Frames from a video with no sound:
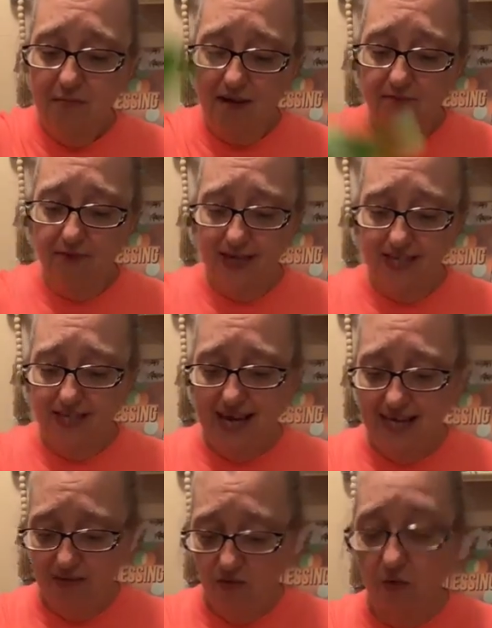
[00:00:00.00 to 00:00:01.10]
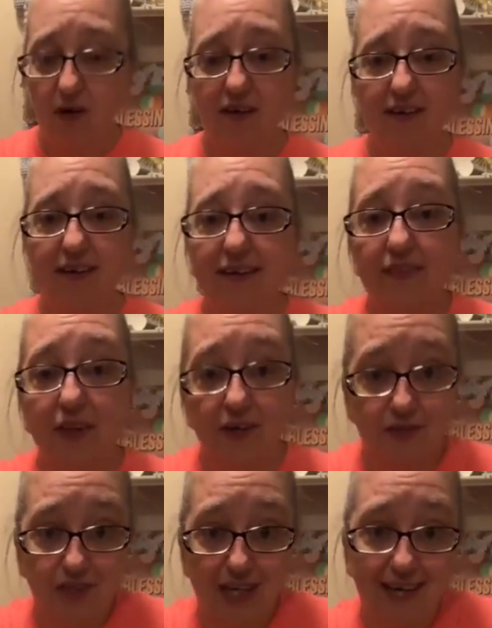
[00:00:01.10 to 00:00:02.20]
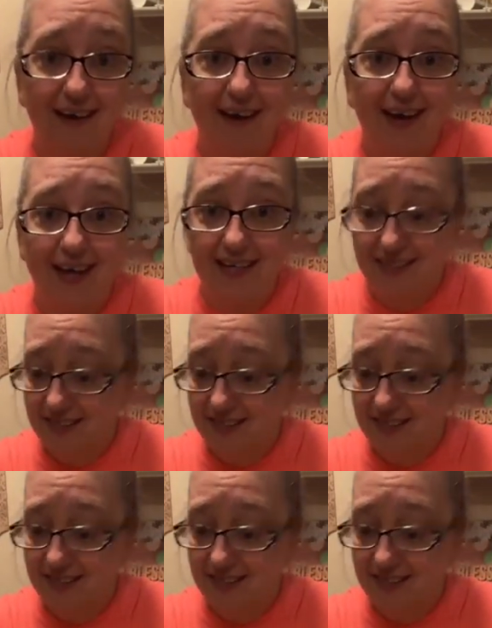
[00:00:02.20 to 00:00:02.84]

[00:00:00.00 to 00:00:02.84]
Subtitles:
my friend had to work Thursday night,